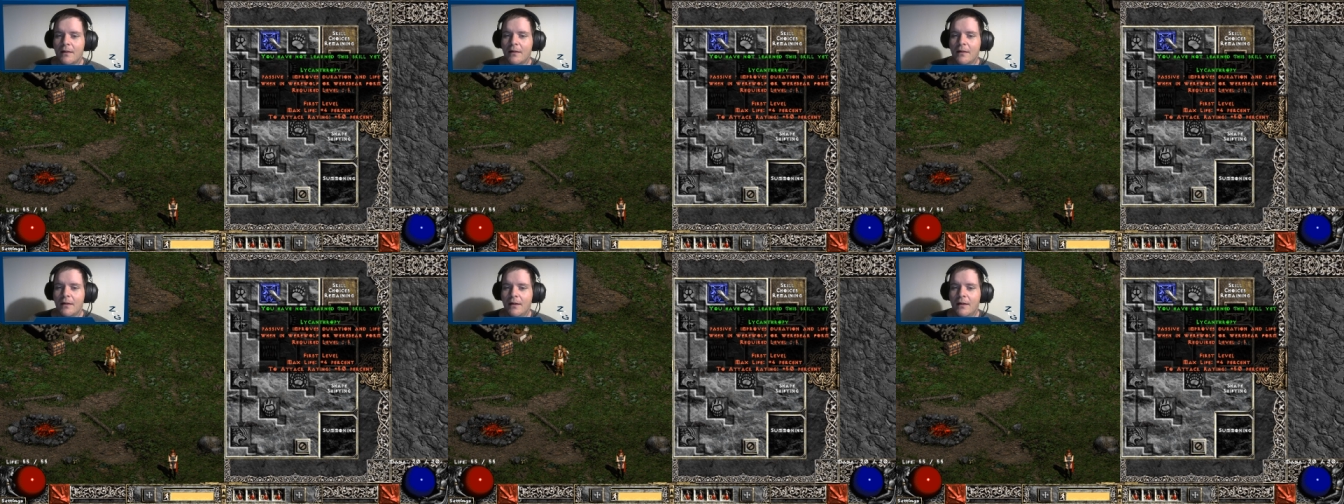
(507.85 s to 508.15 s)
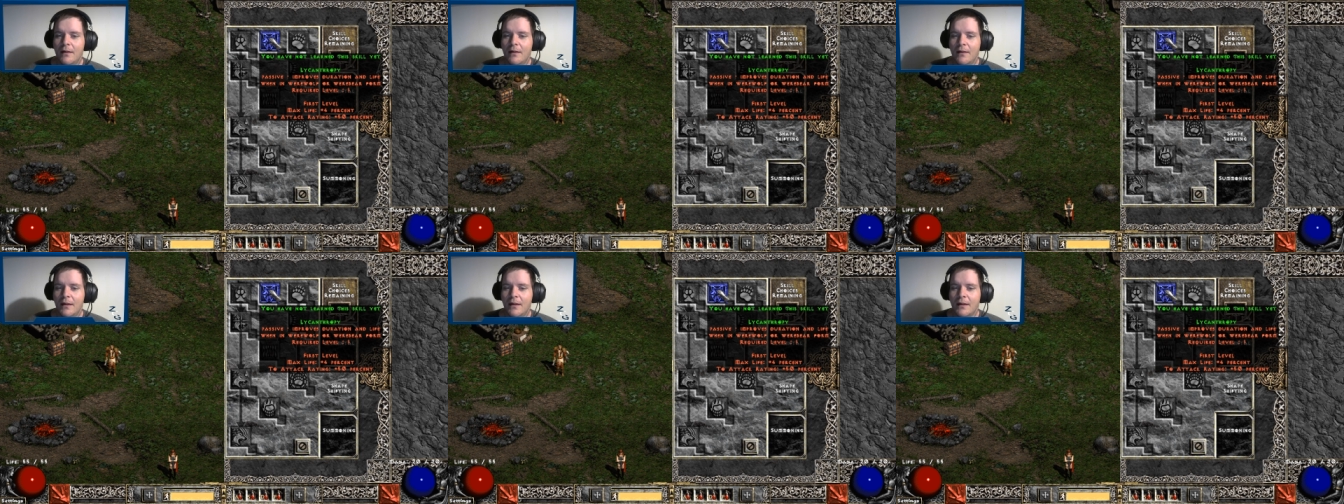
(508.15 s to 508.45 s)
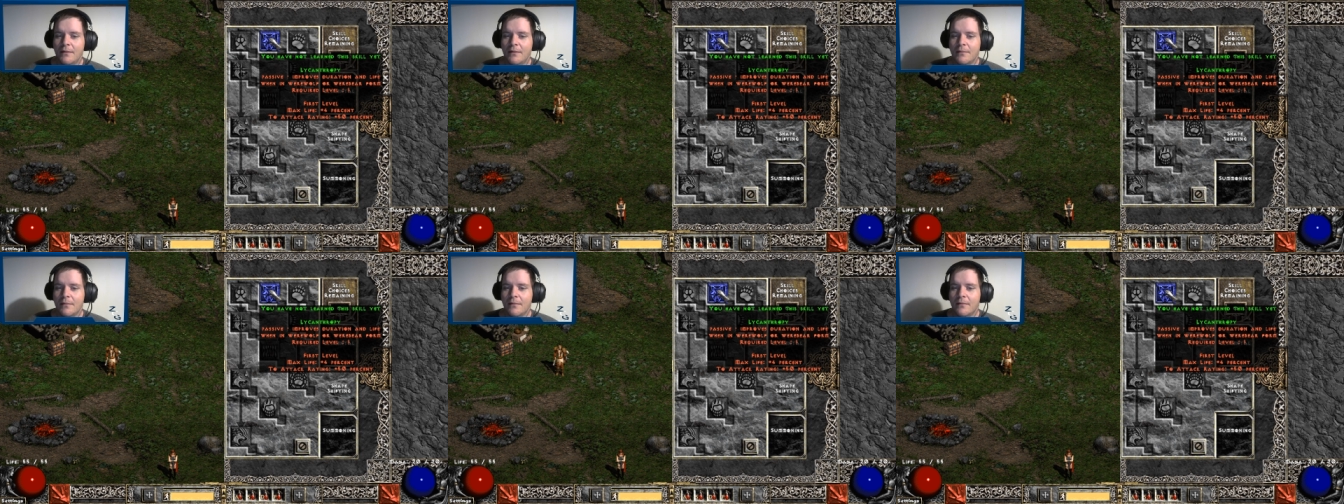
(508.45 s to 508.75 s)

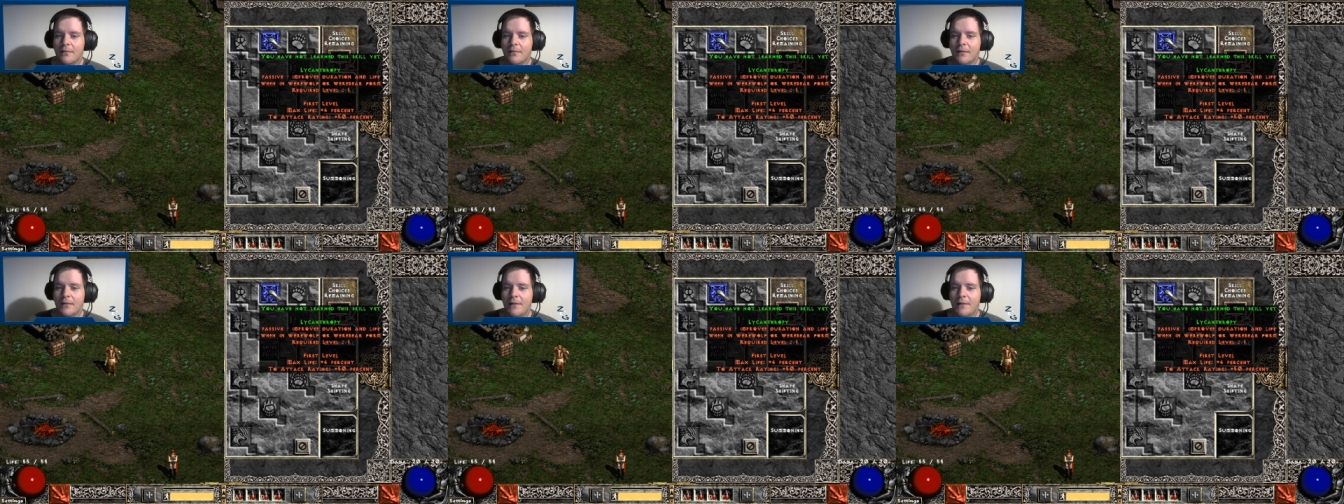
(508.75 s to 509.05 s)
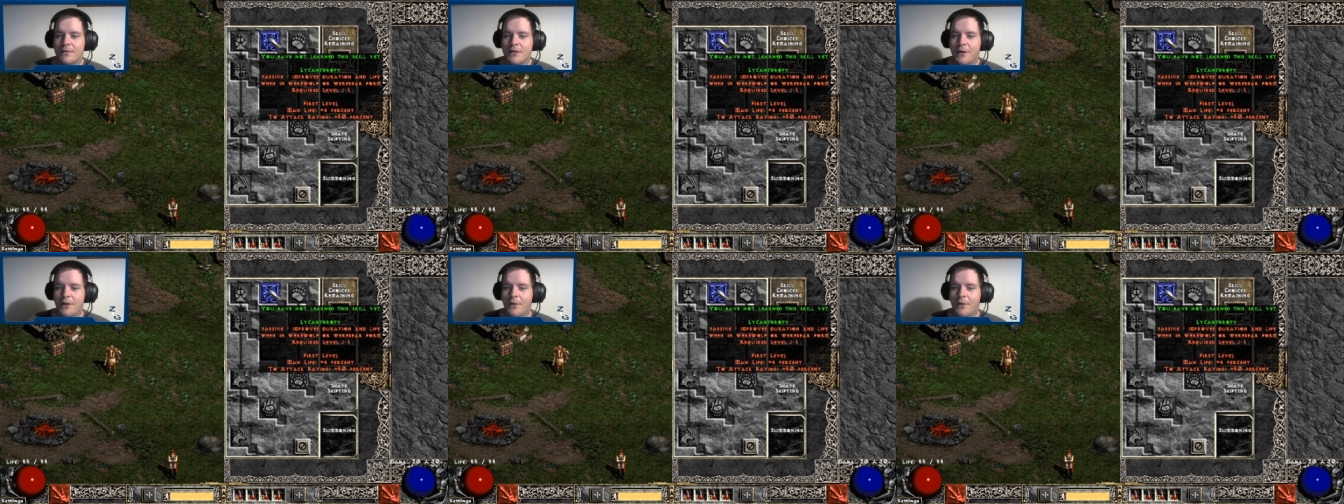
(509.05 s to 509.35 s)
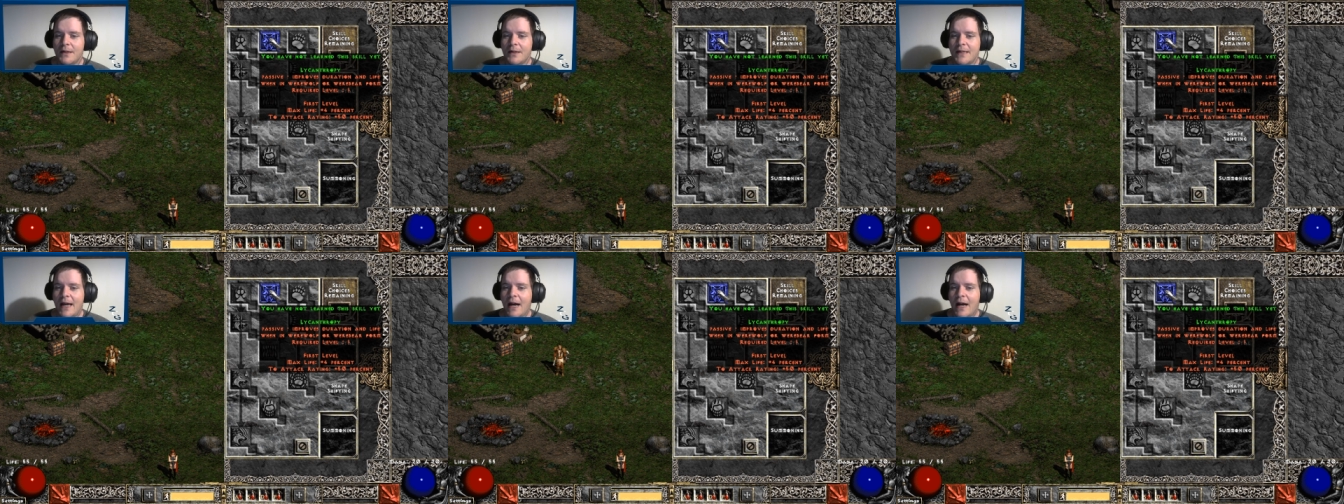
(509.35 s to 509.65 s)
It gives you
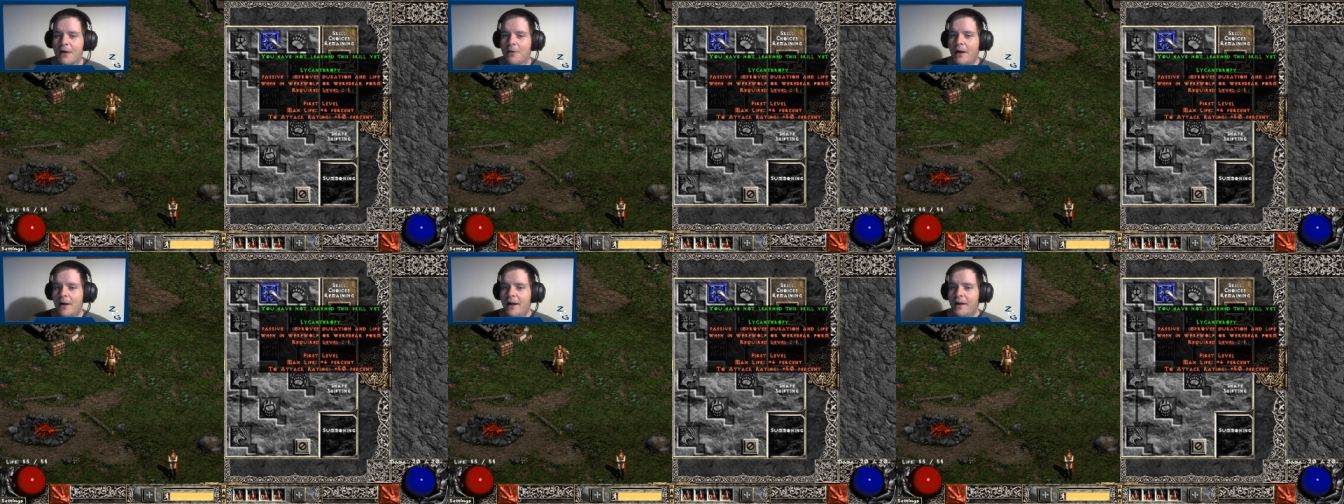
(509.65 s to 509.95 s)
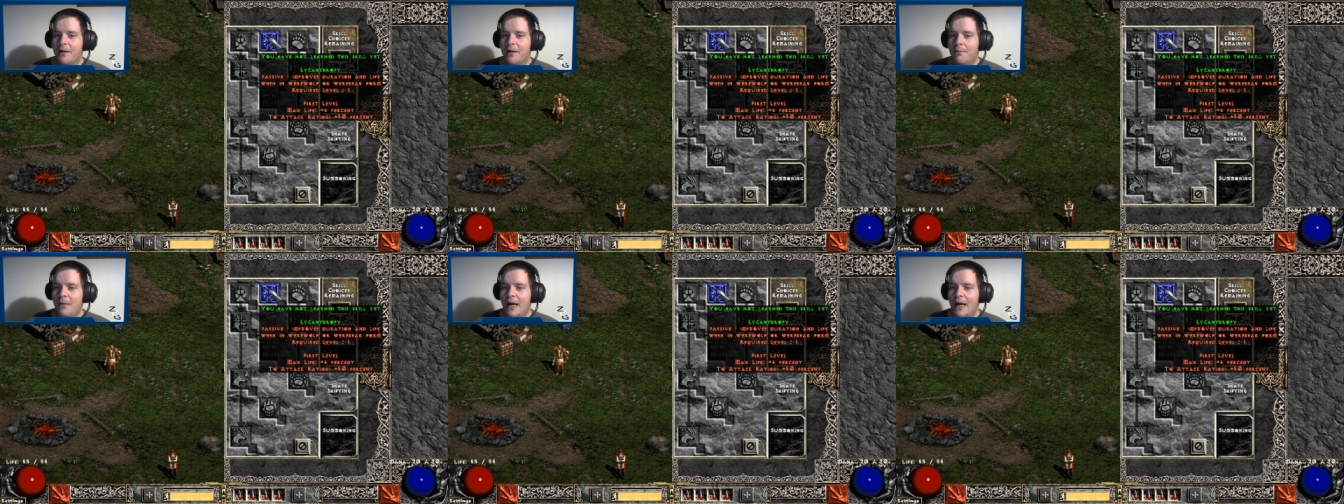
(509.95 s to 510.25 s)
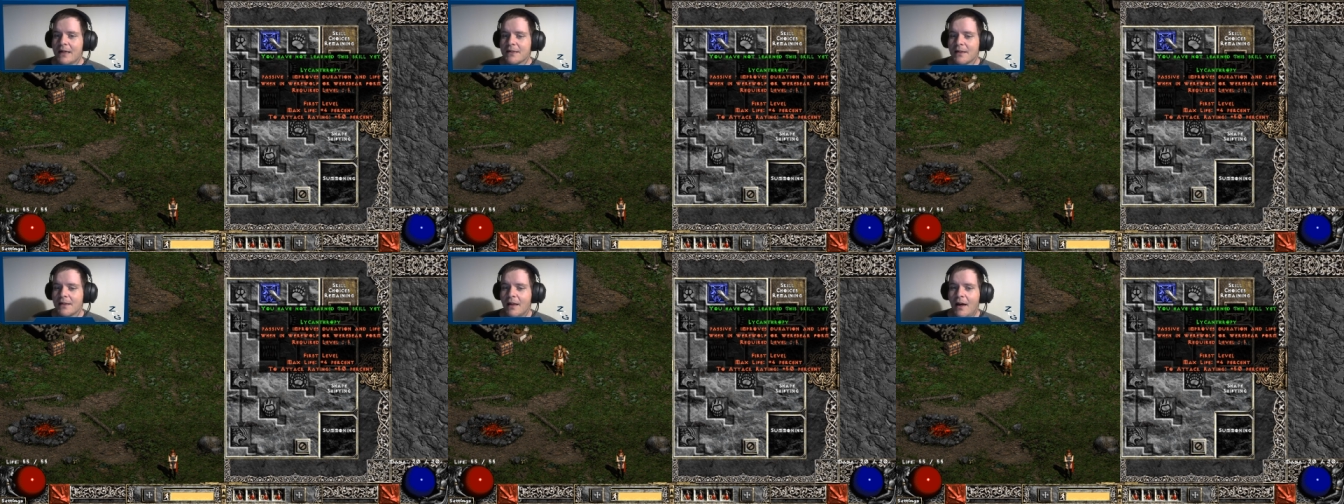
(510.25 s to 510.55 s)
attack rating and
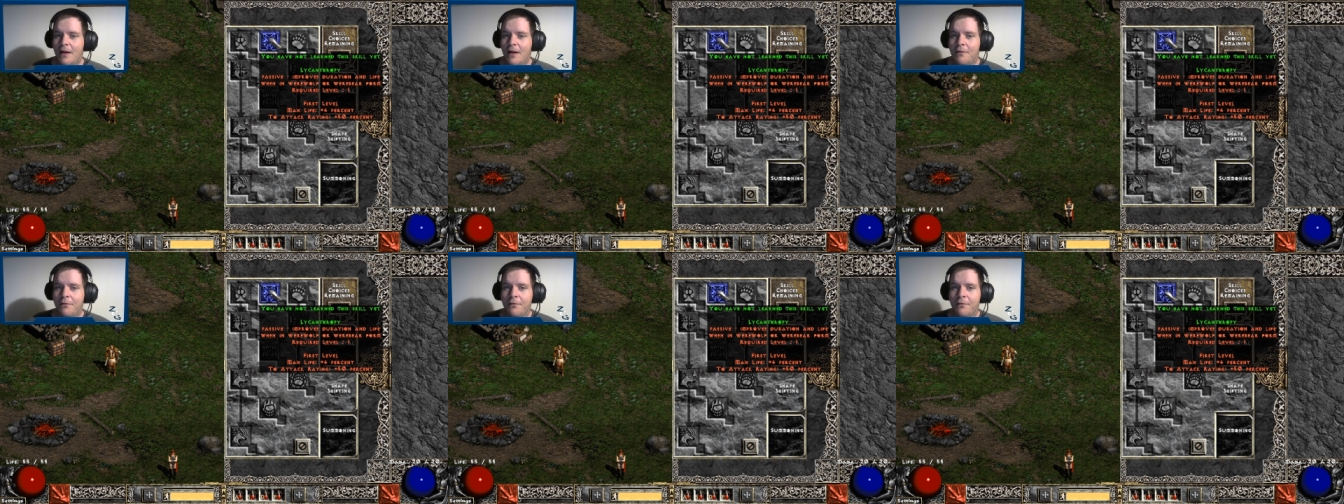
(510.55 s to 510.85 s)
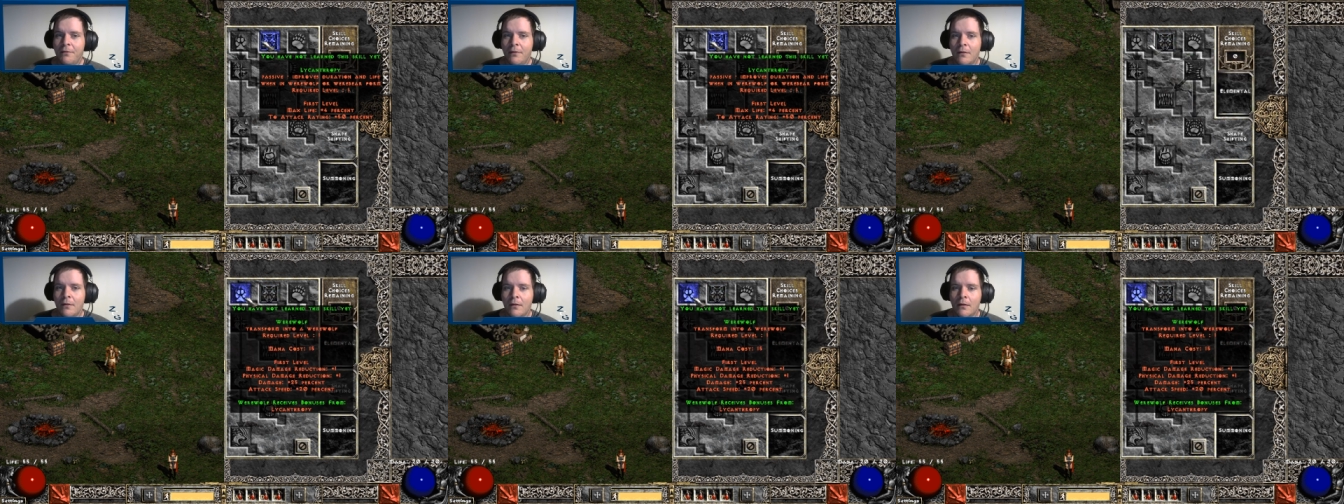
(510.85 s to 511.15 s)
max life.